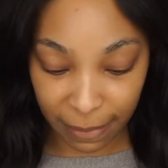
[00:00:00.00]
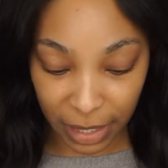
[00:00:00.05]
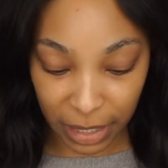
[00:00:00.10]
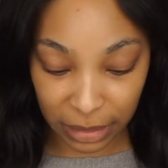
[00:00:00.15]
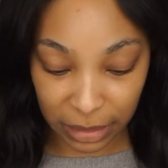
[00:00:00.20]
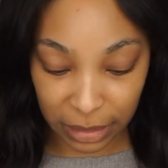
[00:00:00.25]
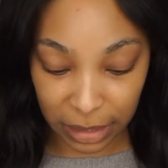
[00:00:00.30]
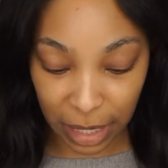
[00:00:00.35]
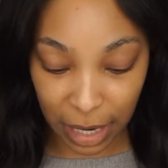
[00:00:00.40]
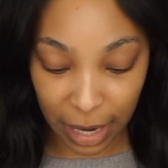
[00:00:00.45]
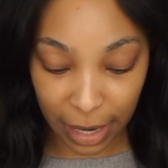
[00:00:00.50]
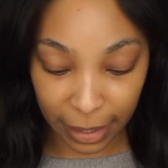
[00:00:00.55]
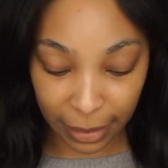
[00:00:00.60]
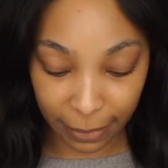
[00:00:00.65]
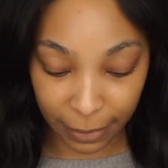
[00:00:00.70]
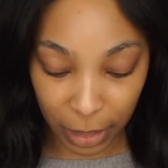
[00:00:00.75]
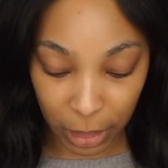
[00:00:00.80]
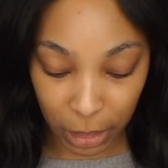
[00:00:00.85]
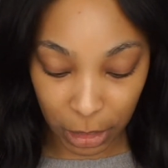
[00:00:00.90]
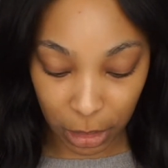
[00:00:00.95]
my
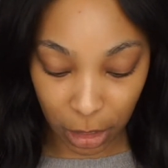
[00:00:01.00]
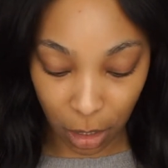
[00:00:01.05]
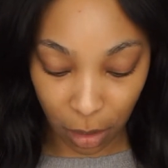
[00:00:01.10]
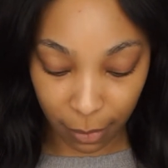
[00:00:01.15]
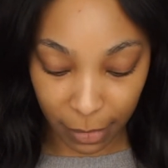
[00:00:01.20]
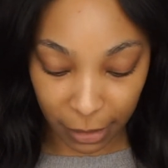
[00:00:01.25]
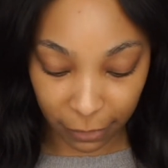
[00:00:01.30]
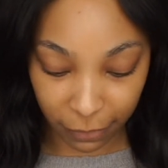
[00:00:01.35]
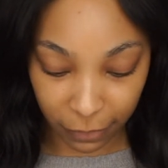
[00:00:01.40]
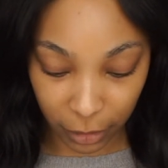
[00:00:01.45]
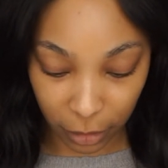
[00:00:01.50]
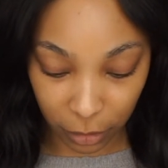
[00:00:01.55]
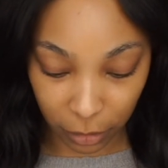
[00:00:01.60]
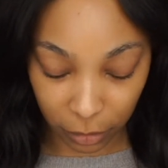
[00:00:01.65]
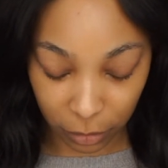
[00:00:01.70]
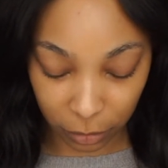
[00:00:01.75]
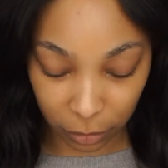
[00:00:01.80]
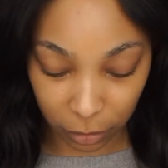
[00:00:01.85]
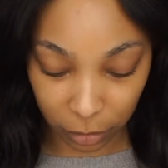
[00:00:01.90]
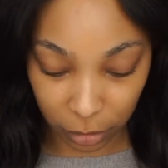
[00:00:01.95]
timer on my
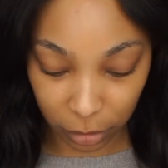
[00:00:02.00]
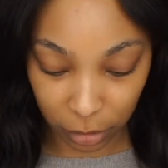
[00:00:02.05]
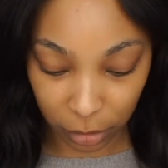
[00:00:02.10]
phone.